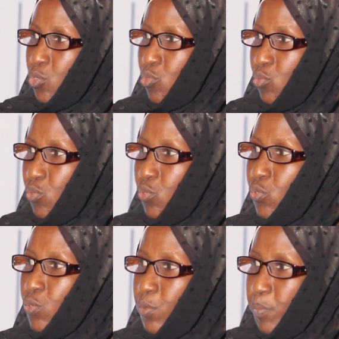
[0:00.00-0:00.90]

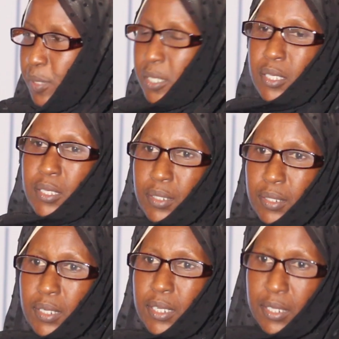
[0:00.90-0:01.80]
to be
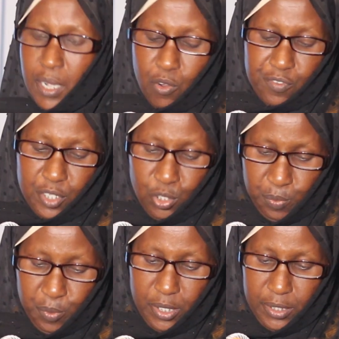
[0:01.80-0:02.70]
the leader of this
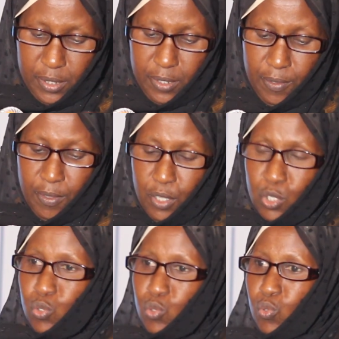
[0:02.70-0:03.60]
policy.
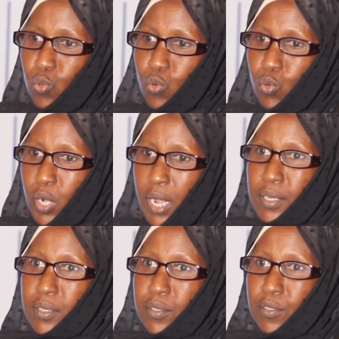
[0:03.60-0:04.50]
So,
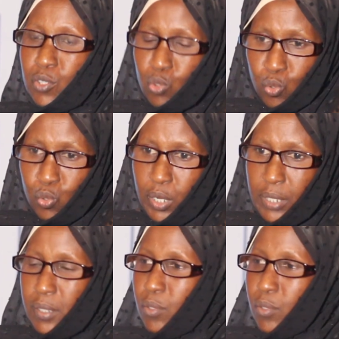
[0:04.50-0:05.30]
and through that,